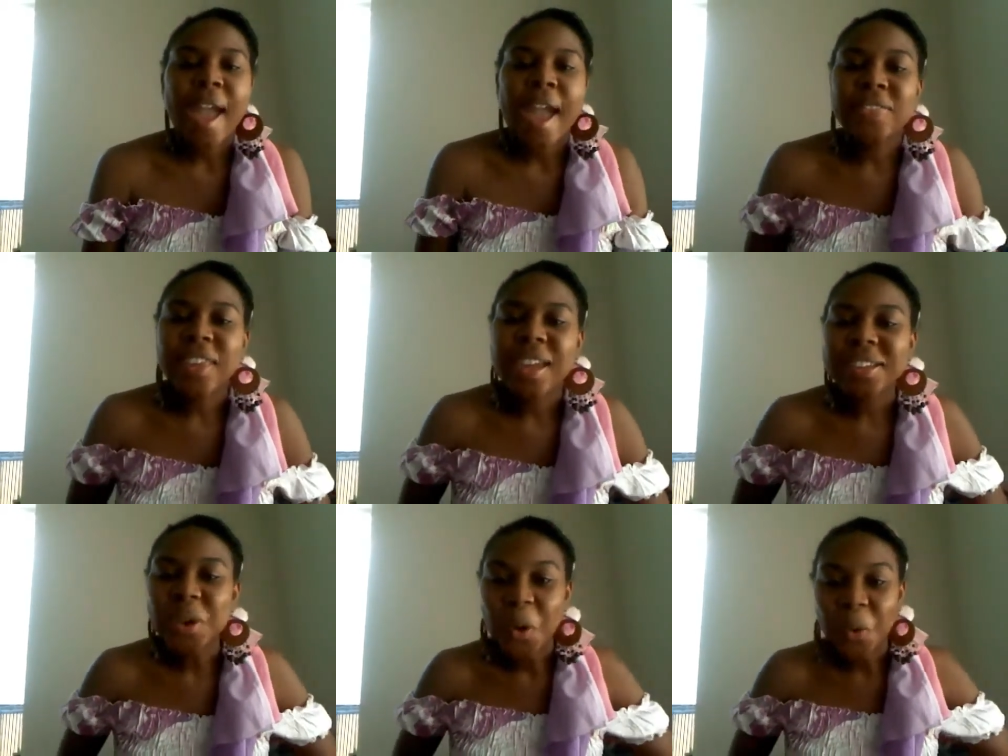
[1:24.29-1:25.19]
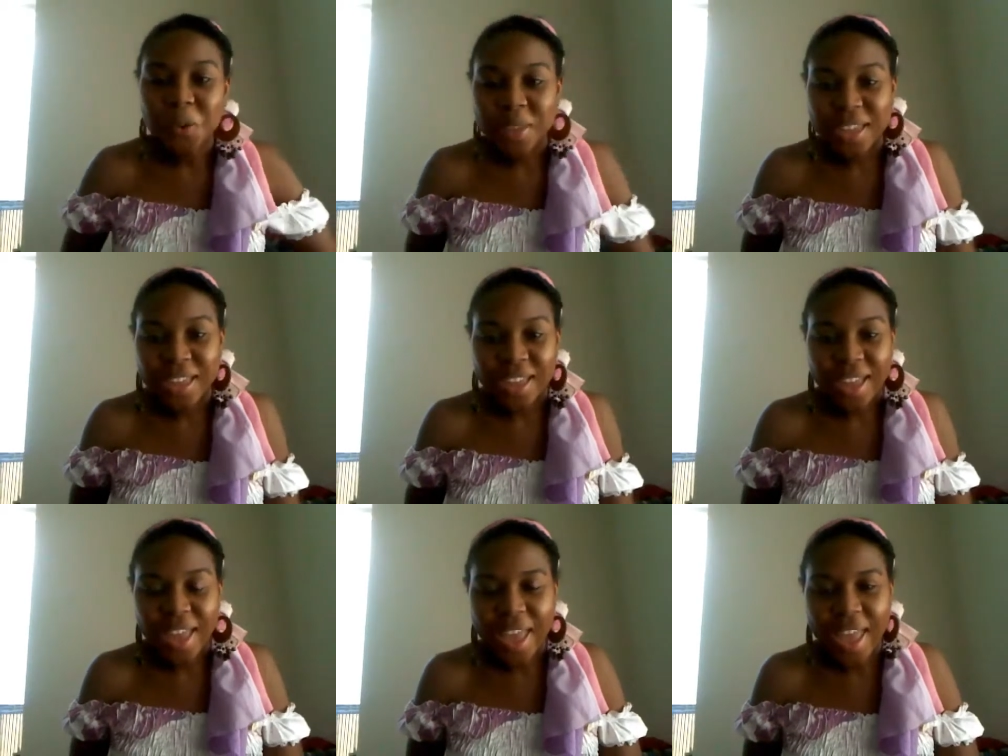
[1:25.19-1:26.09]
And they told
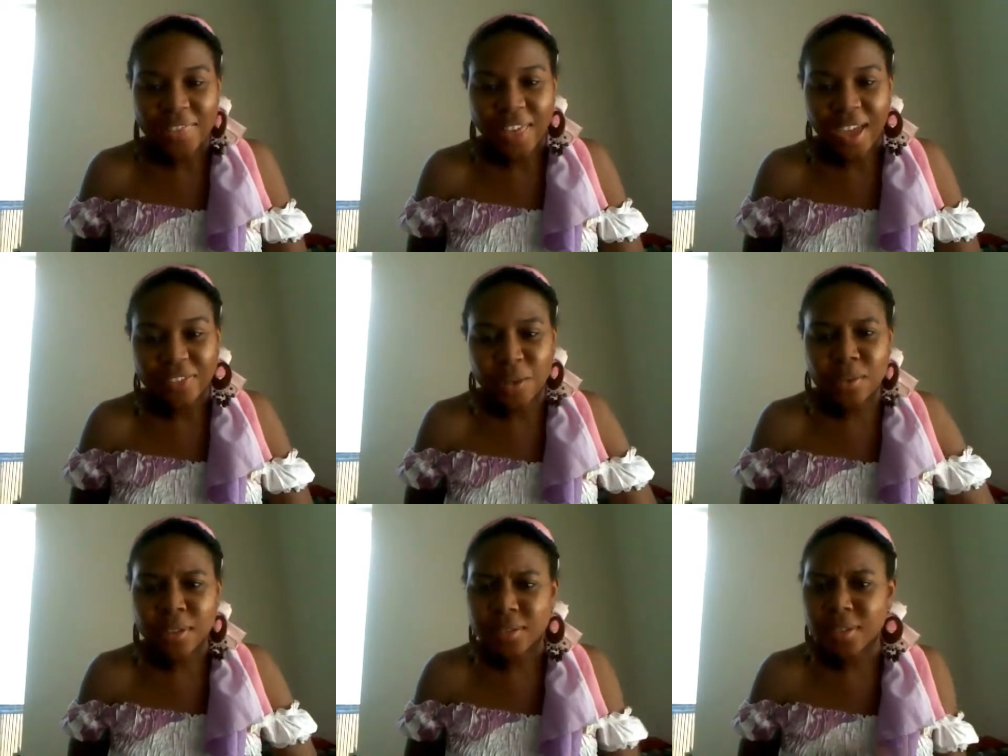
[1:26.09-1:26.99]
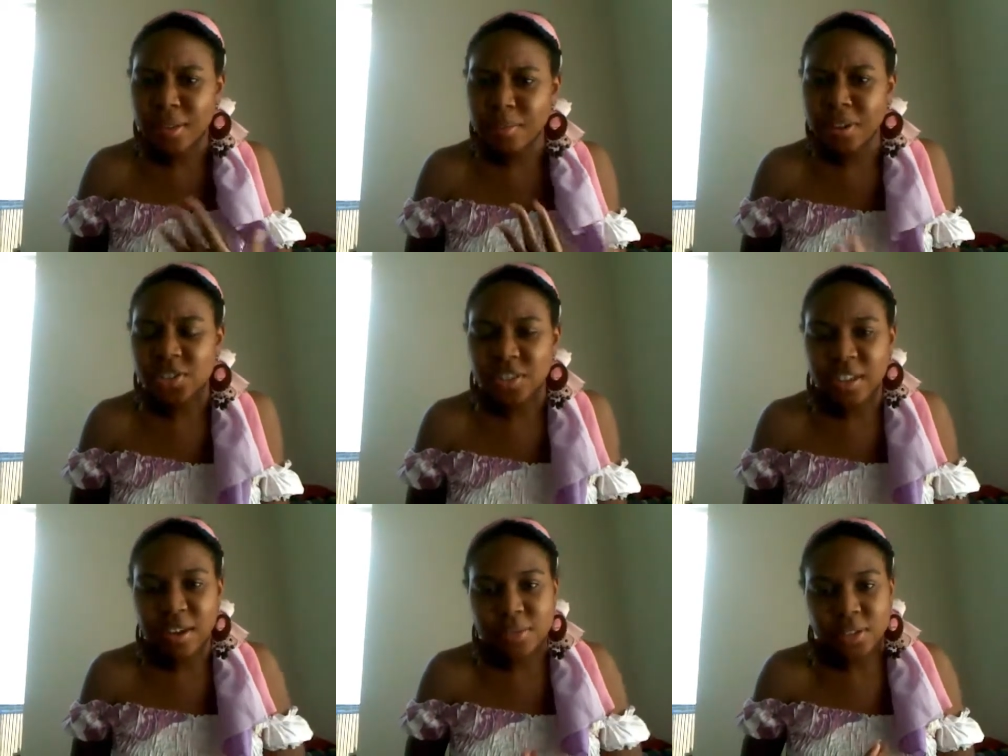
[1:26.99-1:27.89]
me that they were under the impression
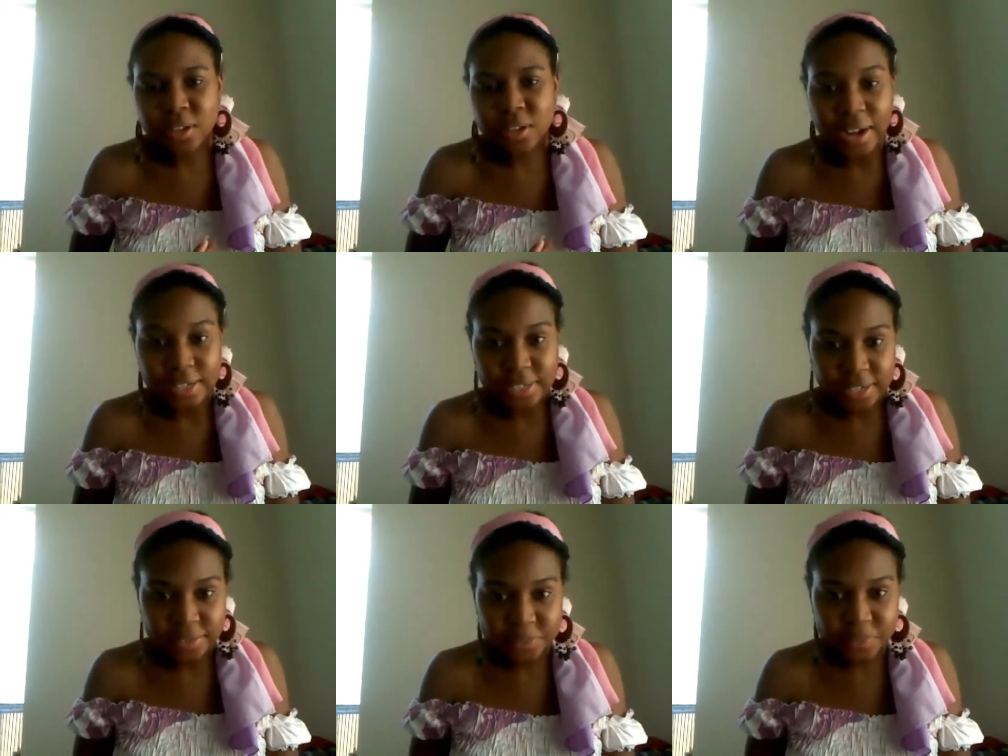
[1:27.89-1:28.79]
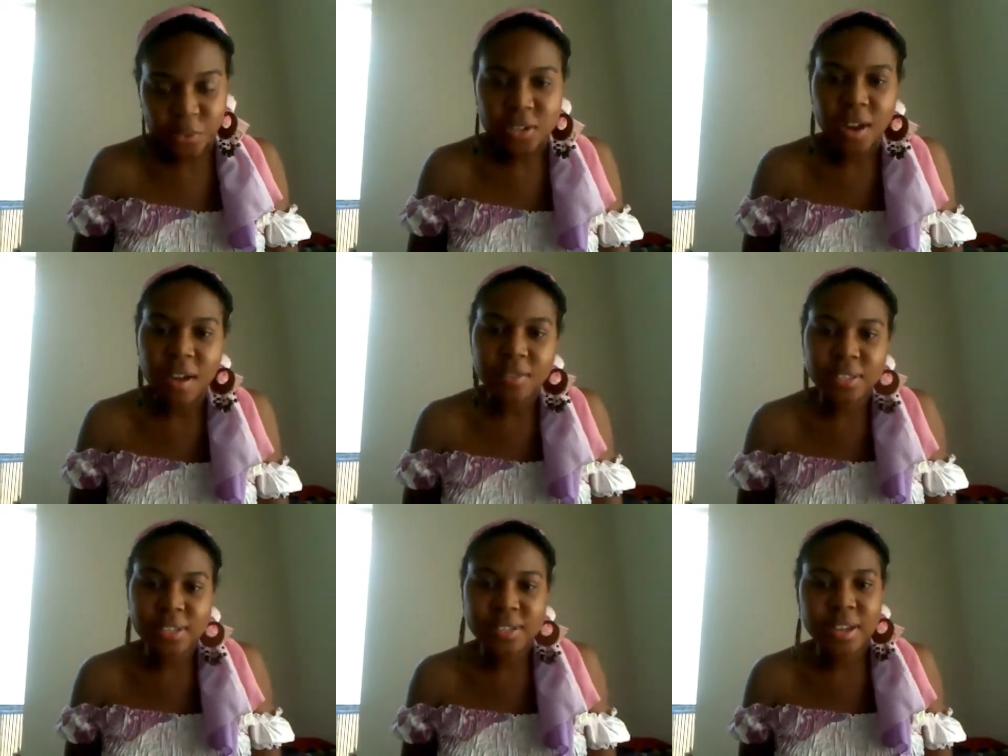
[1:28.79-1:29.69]
that I was under 18, which
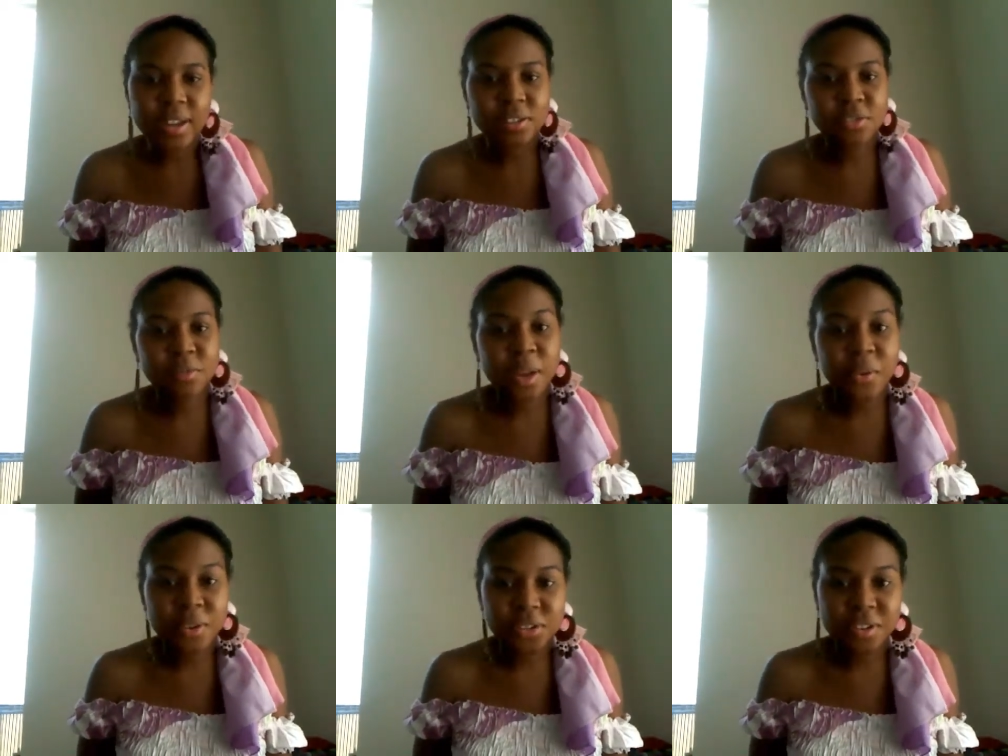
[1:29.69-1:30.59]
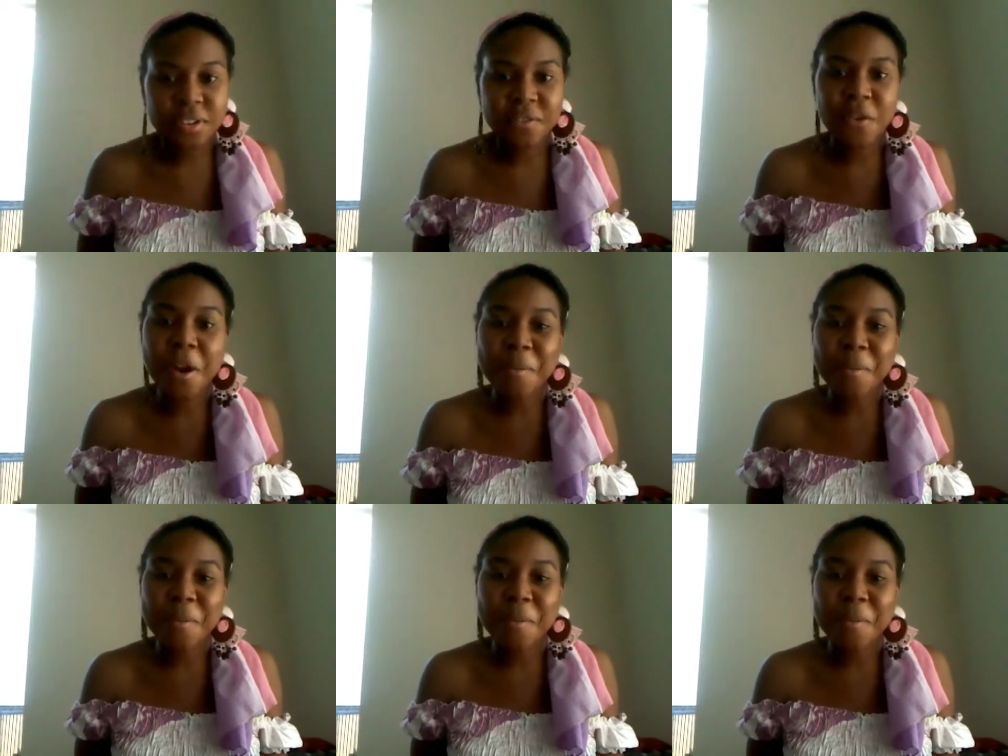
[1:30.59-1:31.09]
obviously is not answering my question of